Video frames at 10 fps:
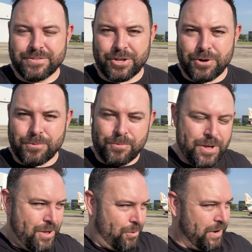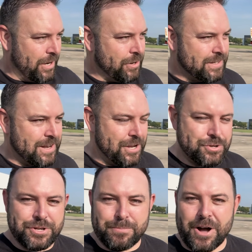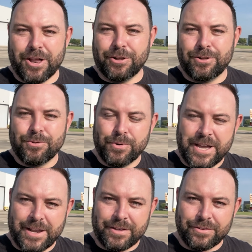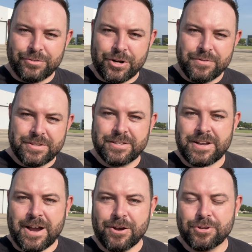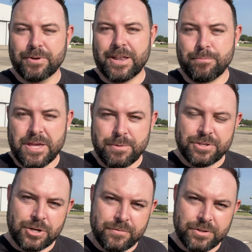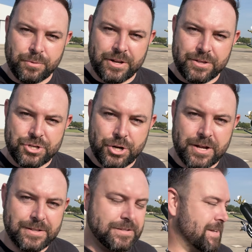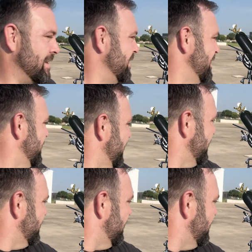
So we got to go get the nitrogen bottle, we got to service the tires, we got to maybe service one of the struts, and